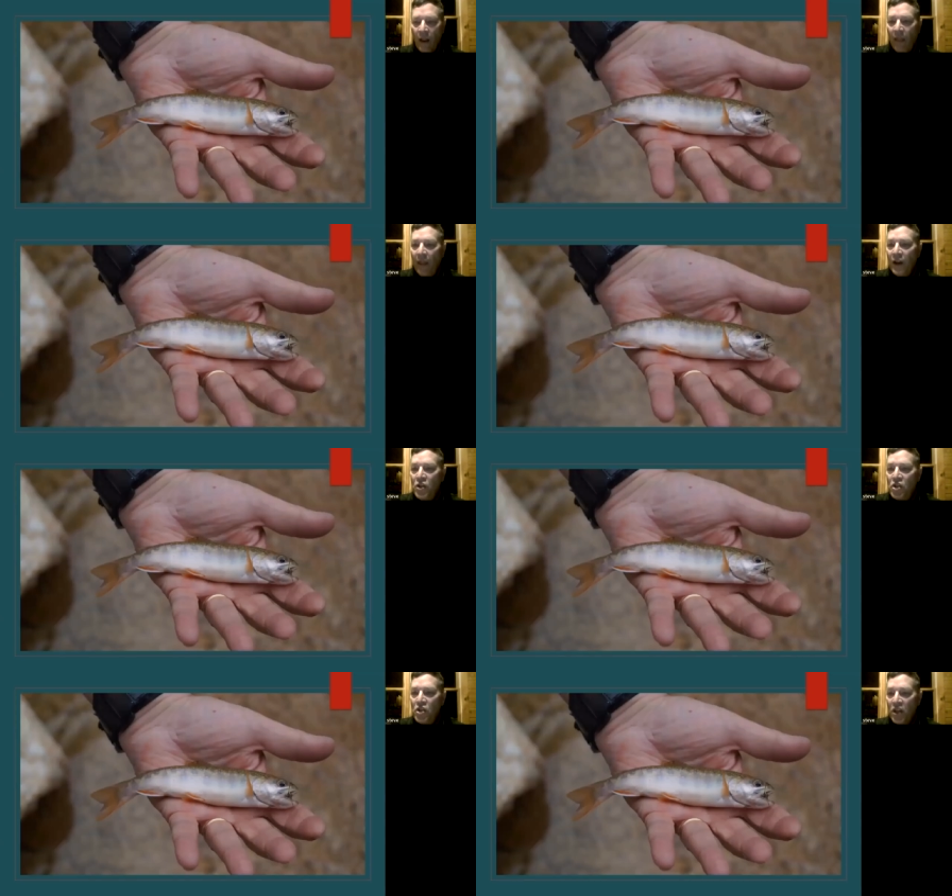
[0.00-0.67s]

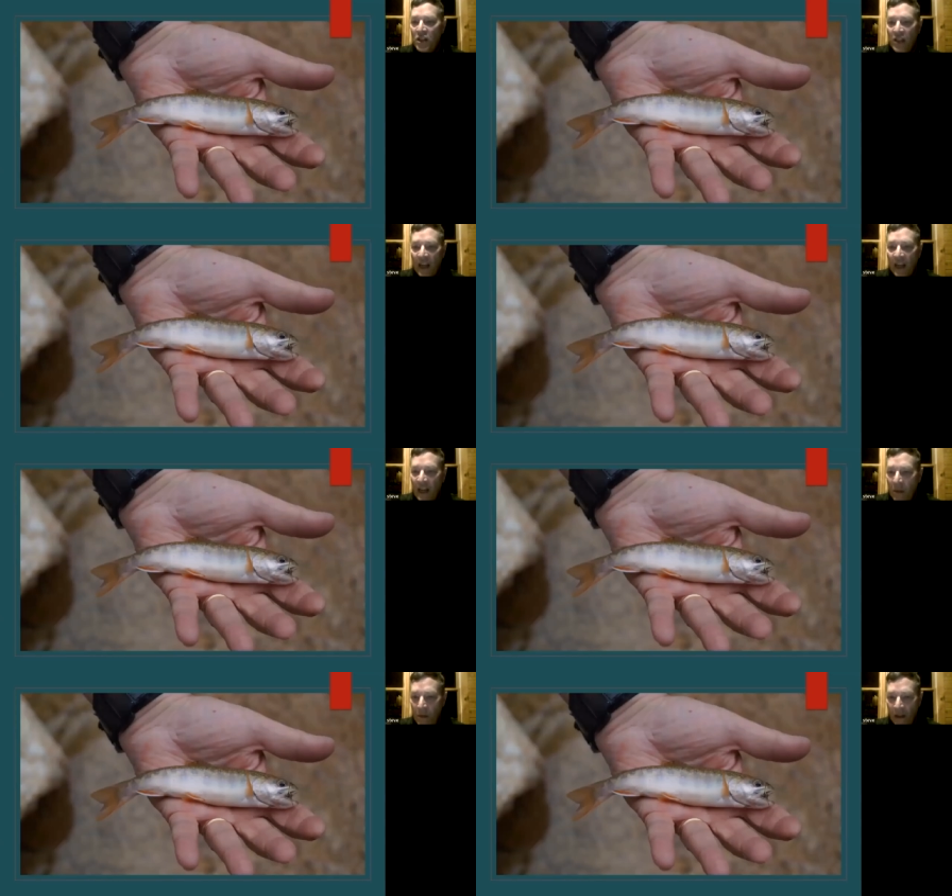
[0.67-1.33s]
They're just
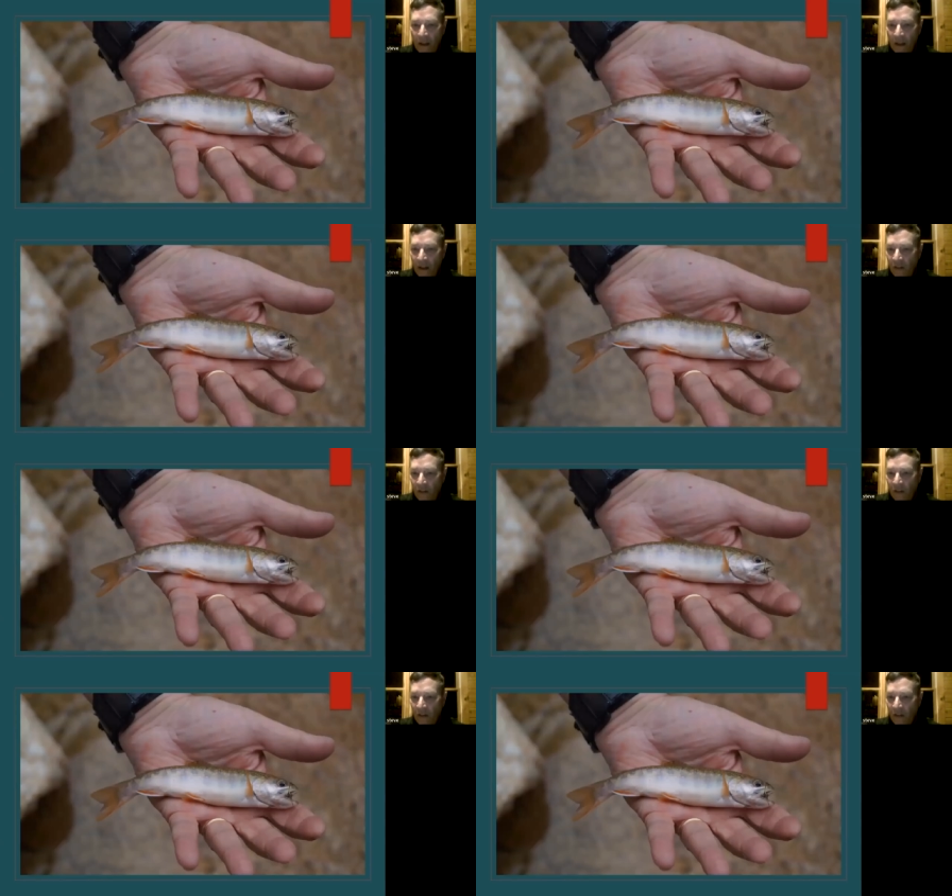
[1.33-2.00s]
like
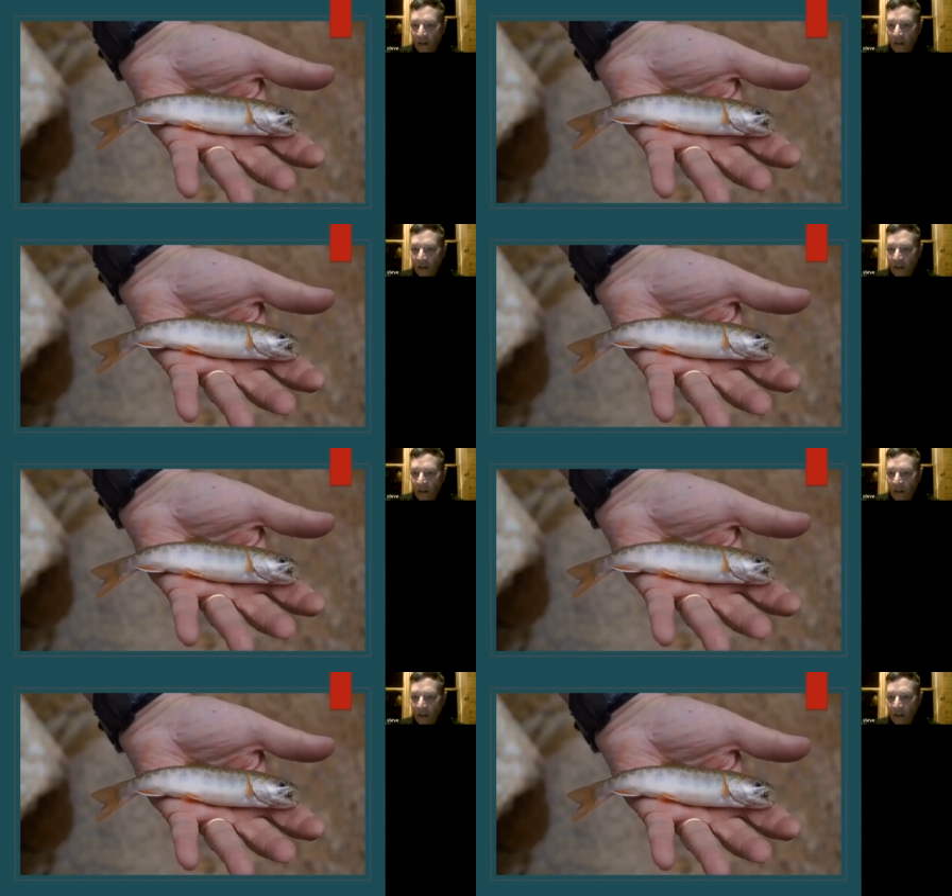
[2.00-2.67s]
chameleons.
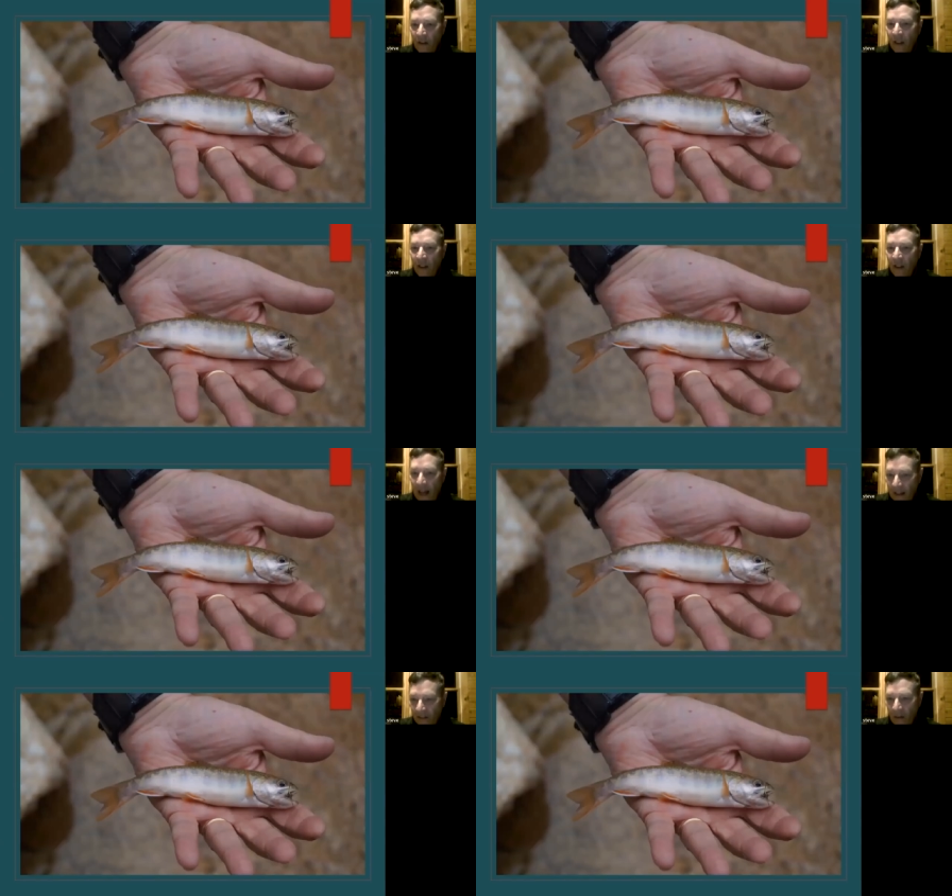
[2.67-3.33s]

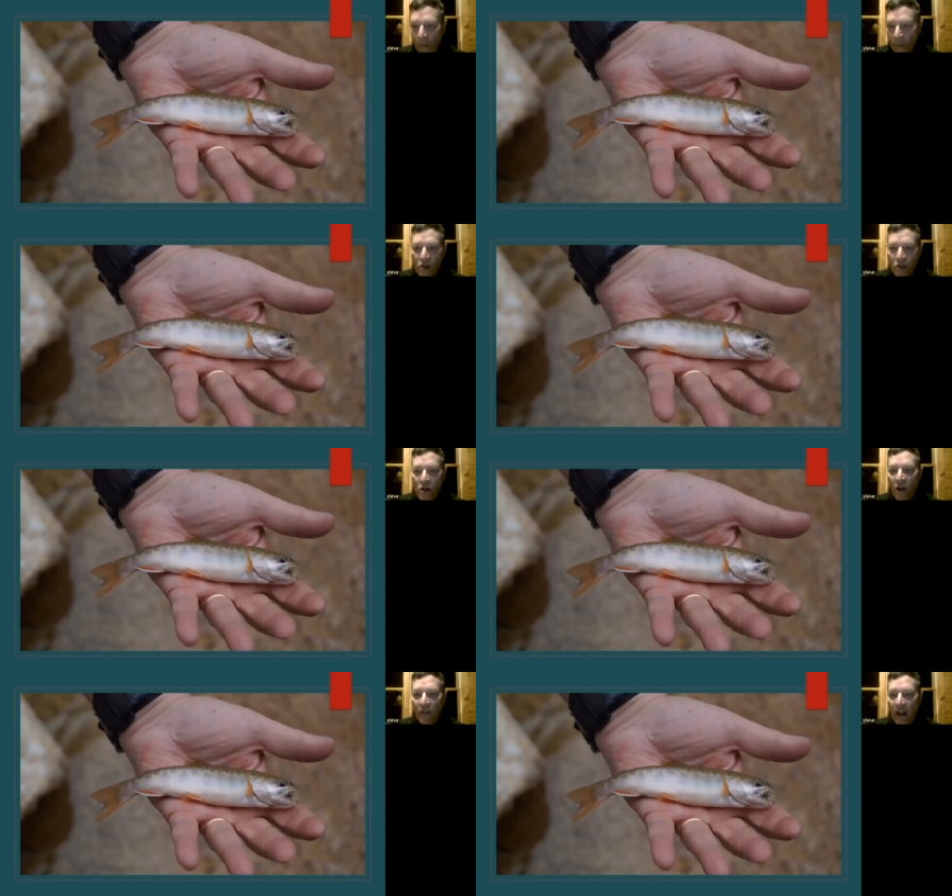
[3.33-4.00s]
That's the brook
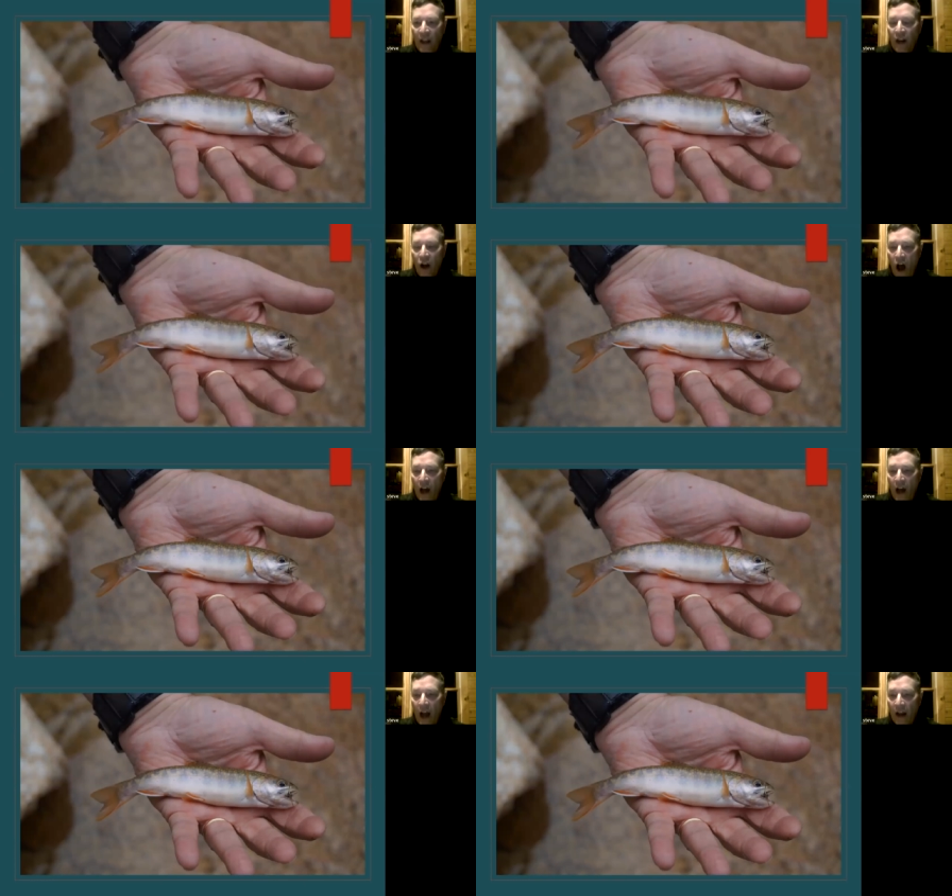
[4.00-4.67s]
trout that I
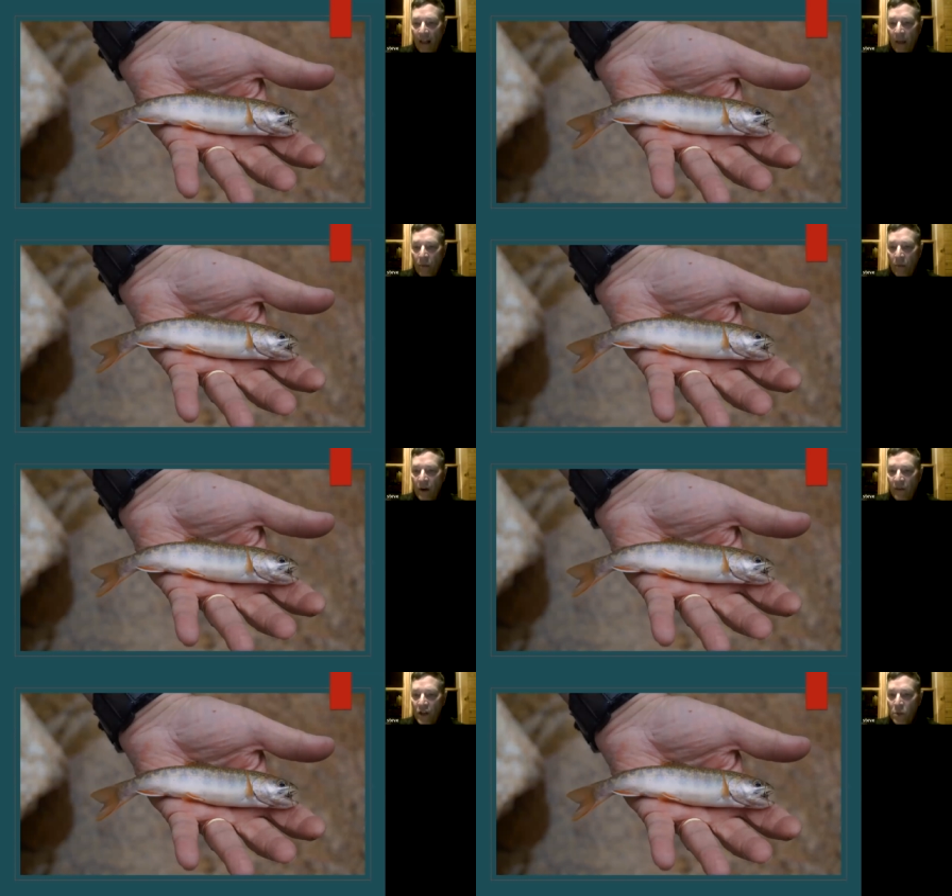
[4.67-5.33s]
caught out of that
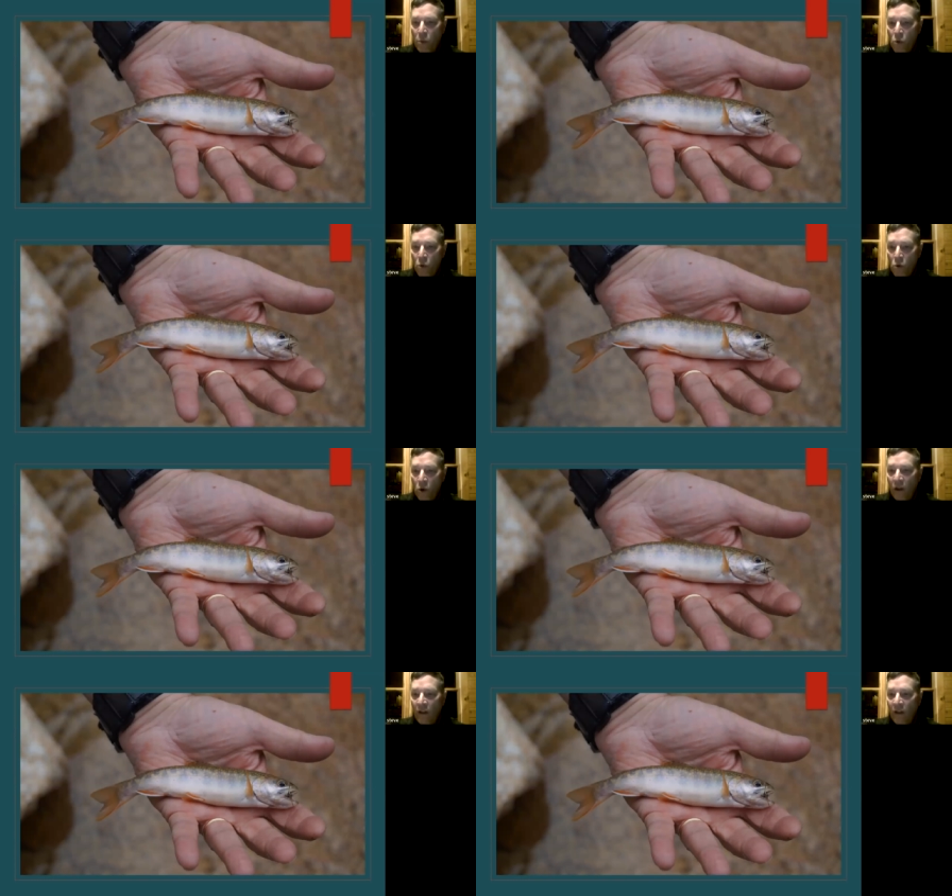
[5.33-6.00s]
previous
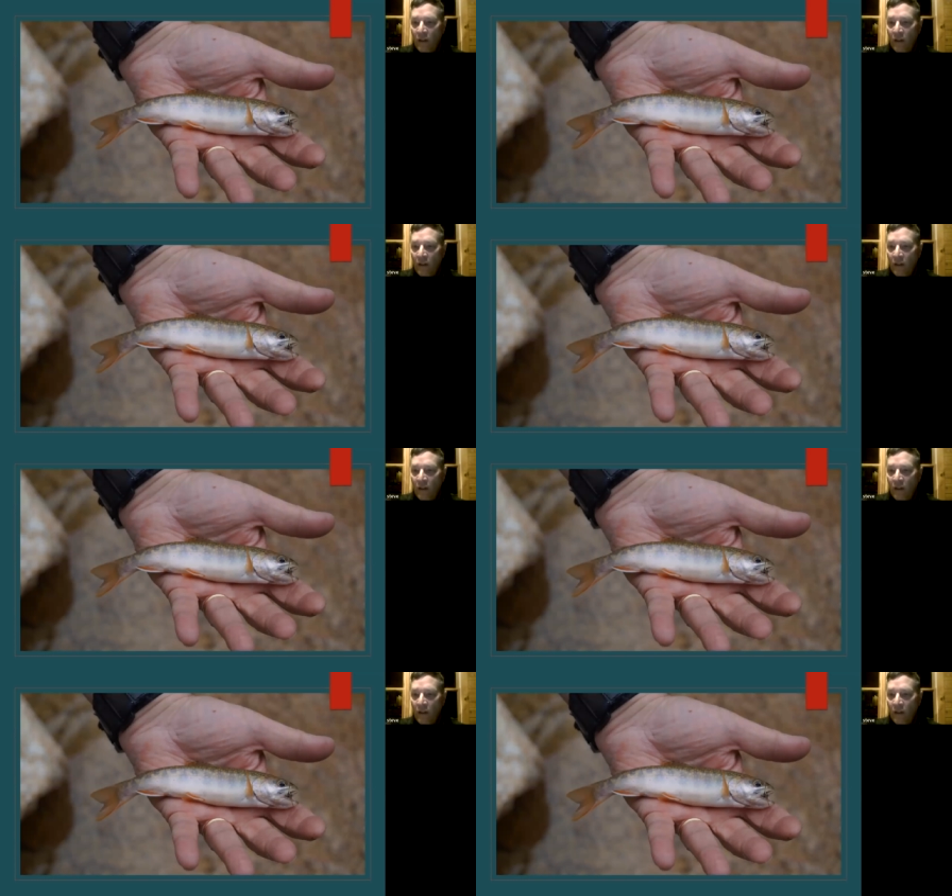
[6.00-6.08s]
pool.